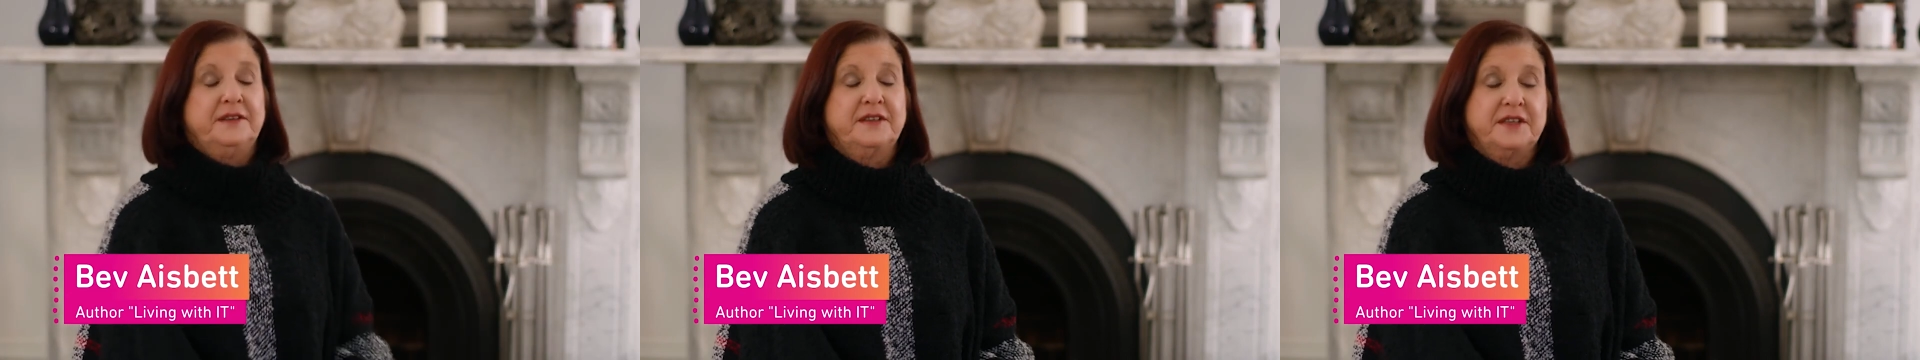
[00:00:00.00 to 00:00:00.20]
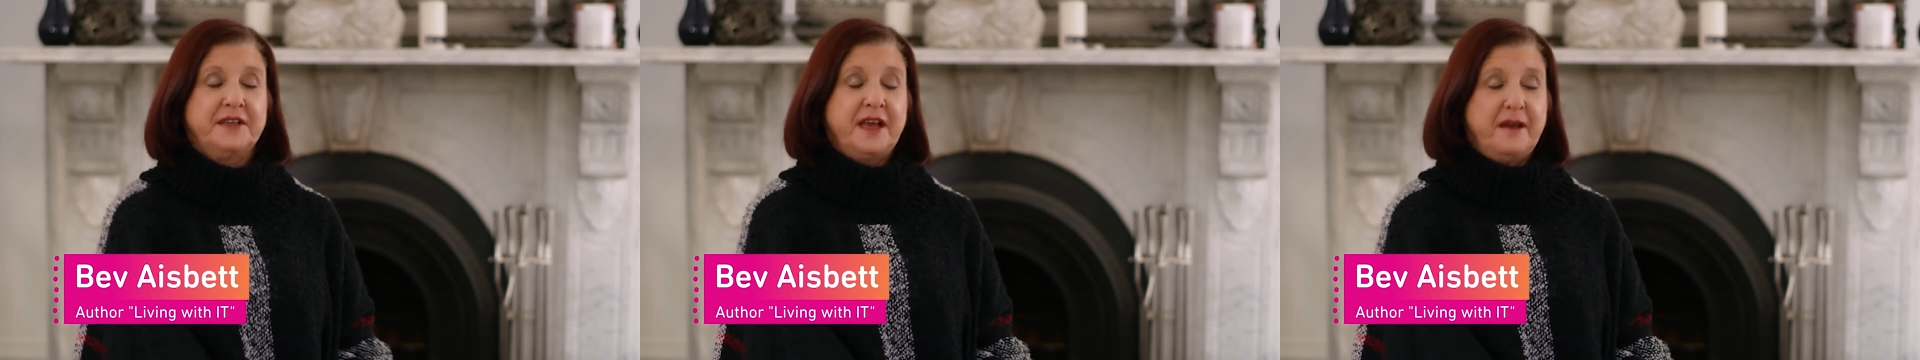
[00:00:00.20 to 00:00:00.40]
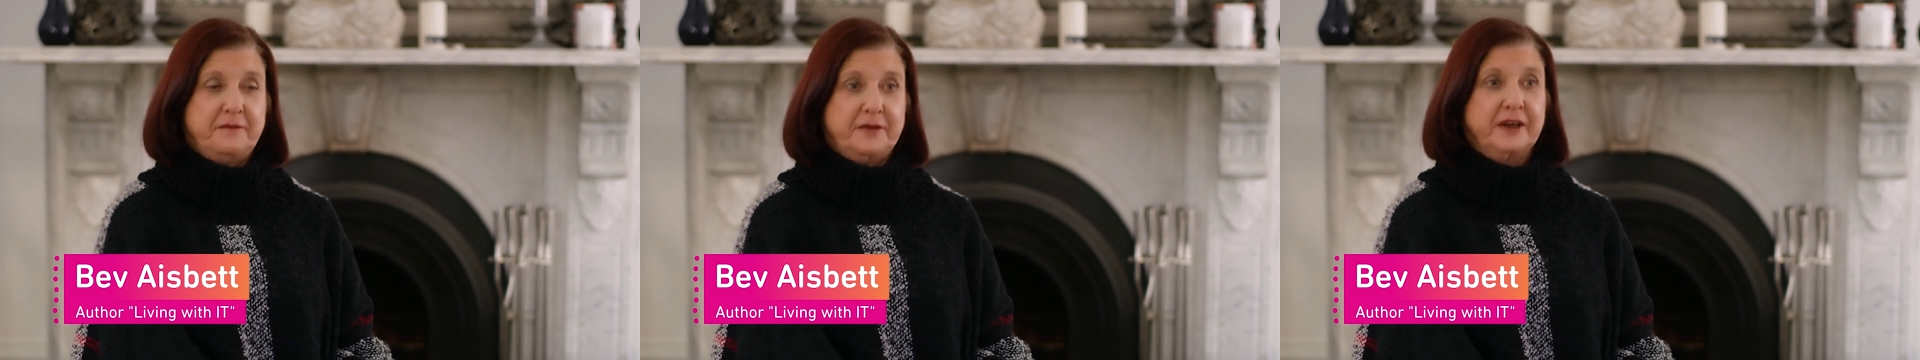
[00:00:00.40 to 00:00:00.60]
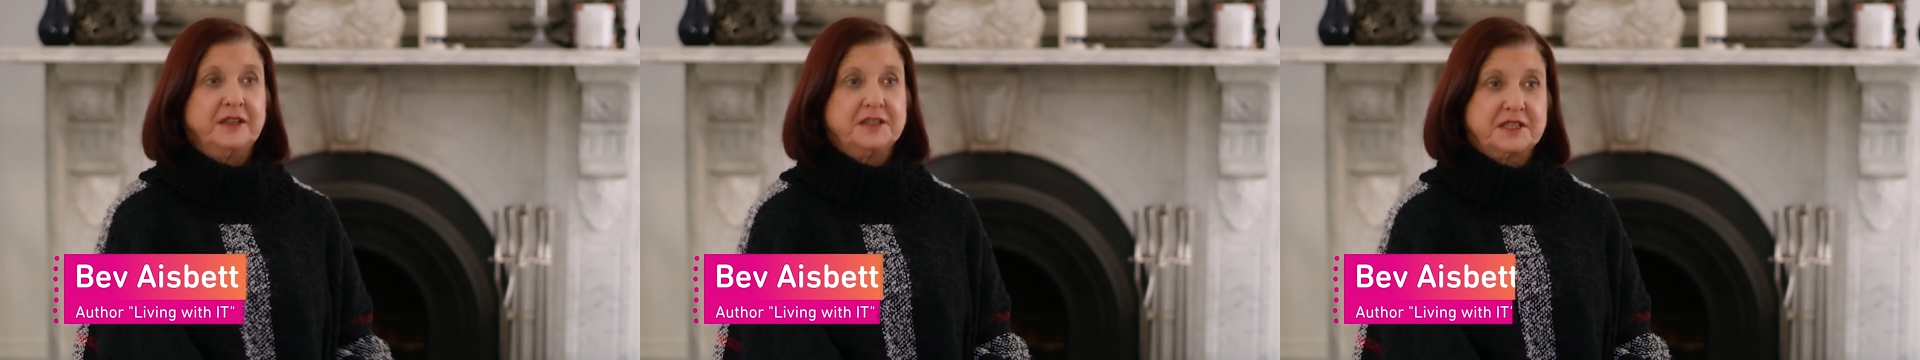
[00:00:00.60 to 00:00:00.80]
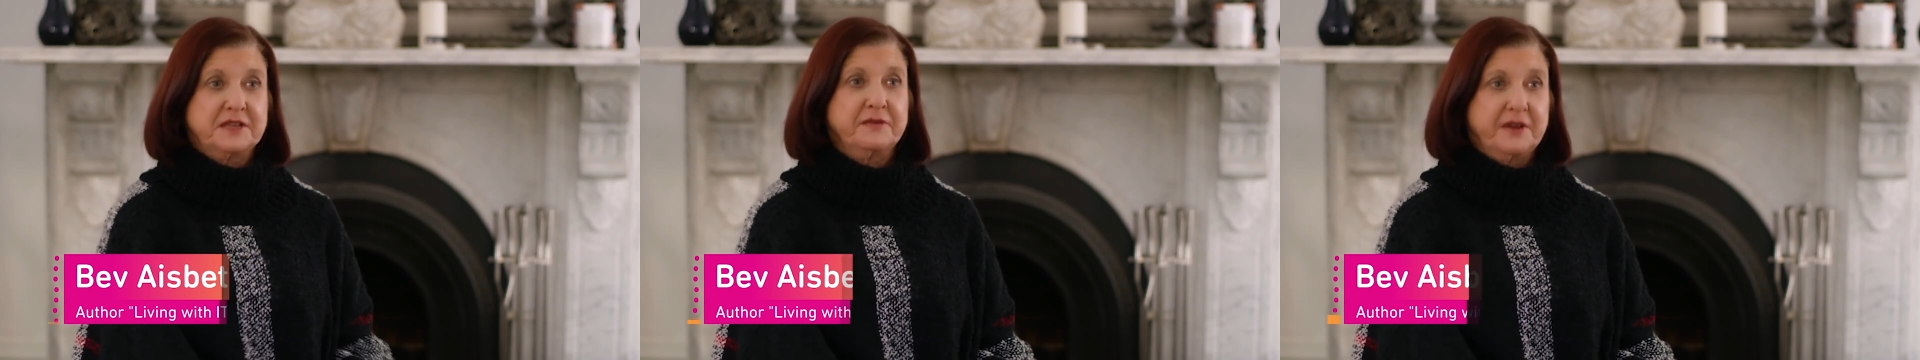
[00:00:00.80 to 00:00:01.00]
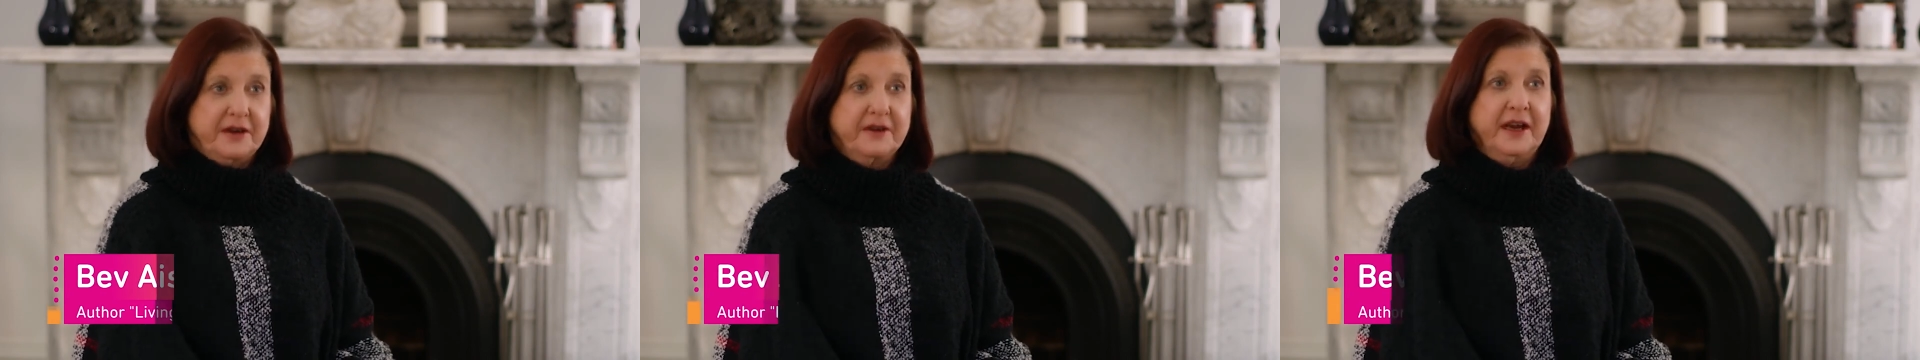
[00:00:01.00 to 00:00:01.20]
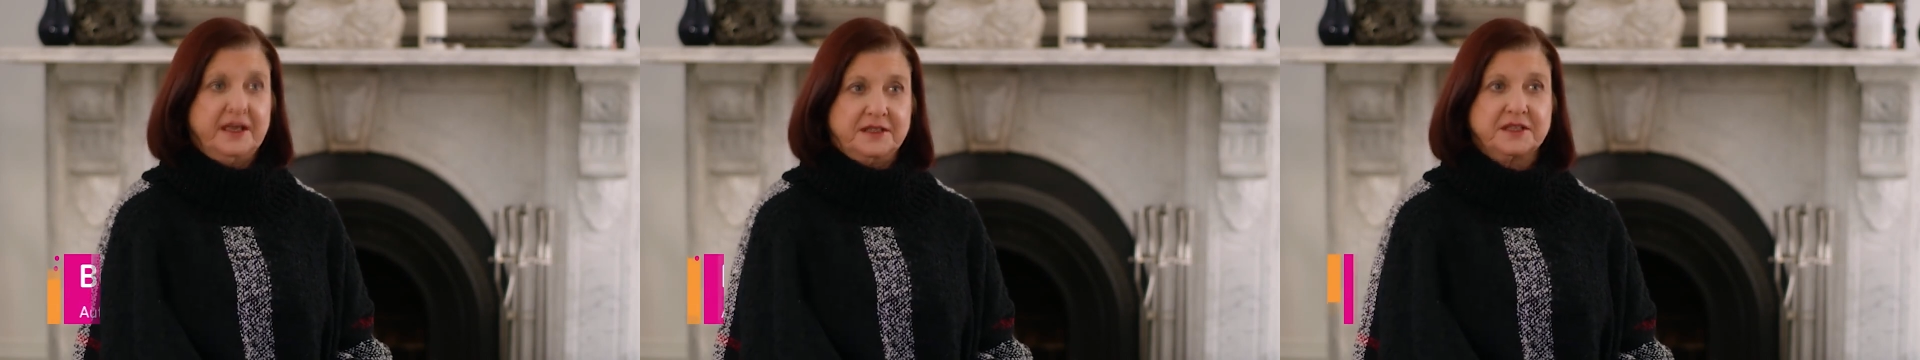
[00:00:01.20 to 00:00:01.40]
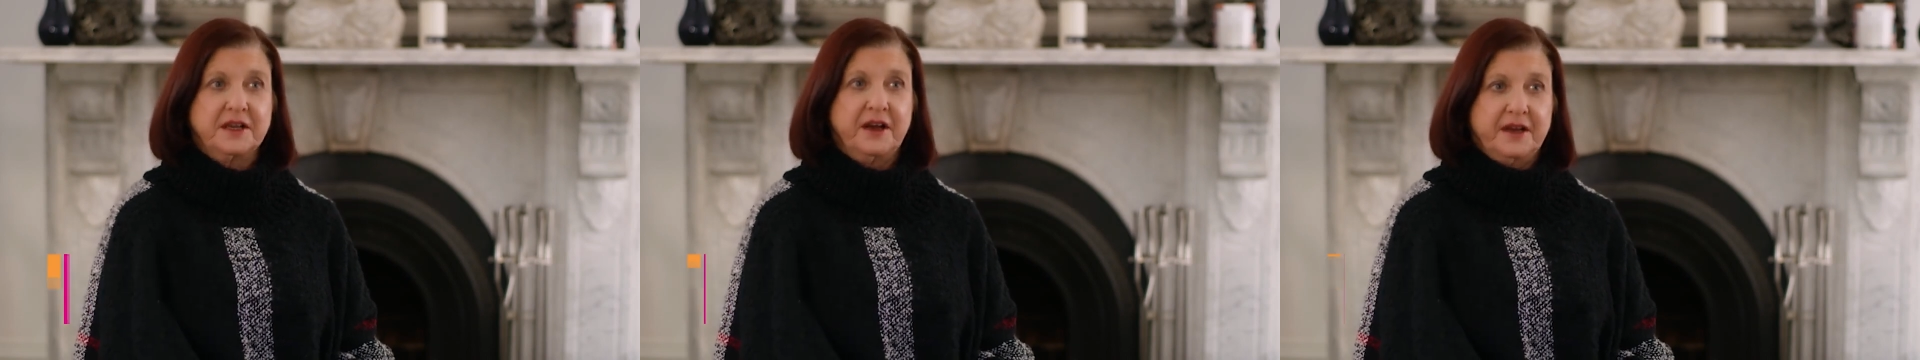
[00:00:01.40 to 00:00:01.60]
did have very severe
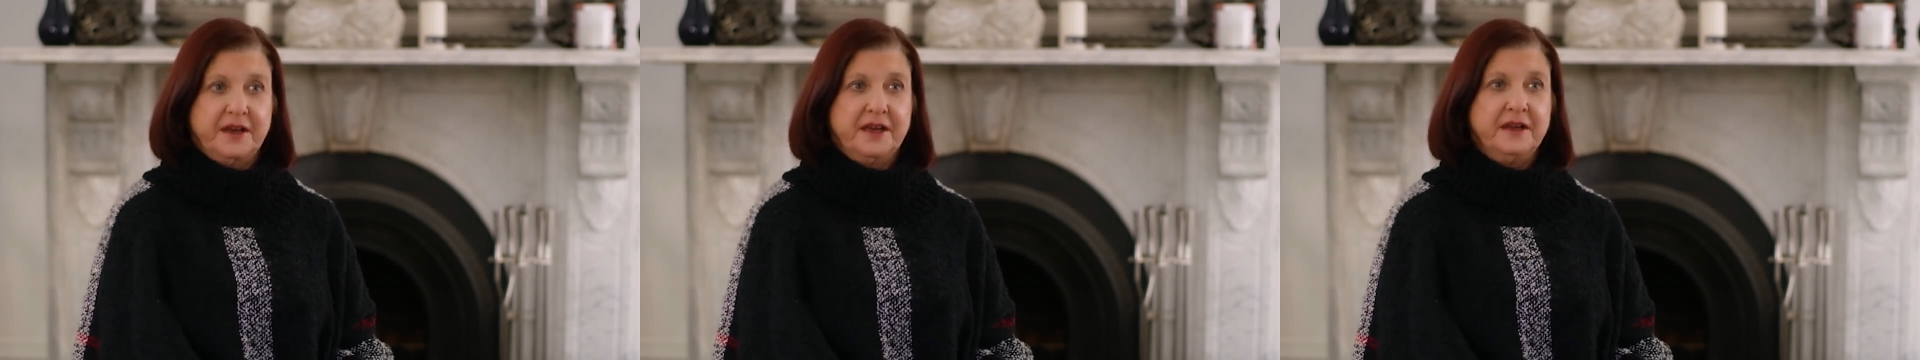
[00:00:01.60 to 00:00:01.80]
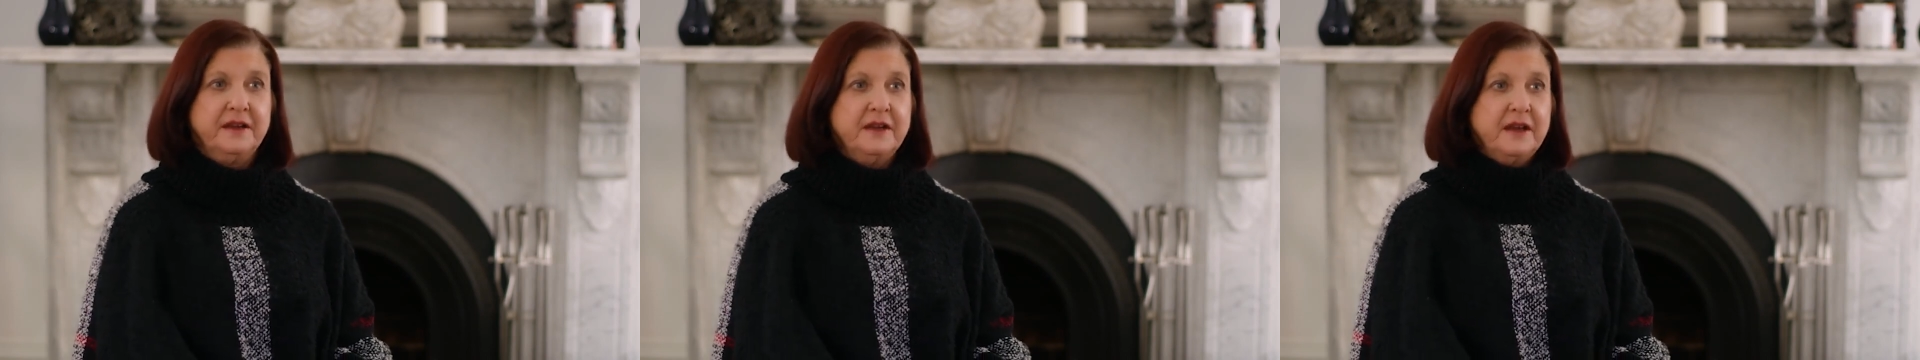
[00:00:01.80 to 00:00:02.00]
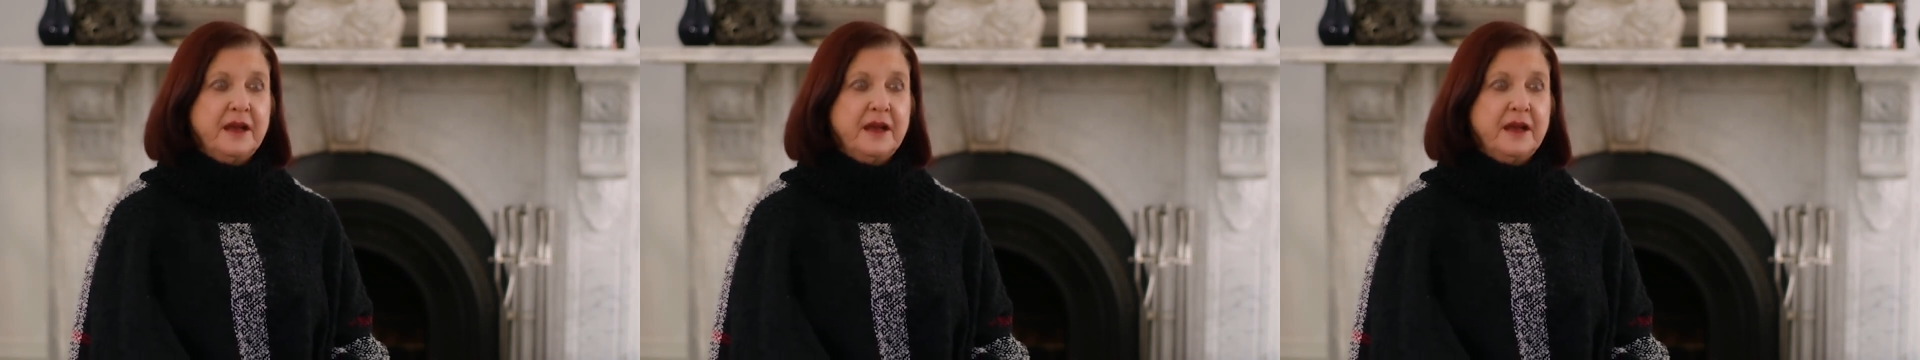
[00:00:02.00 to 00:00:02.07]
anxiety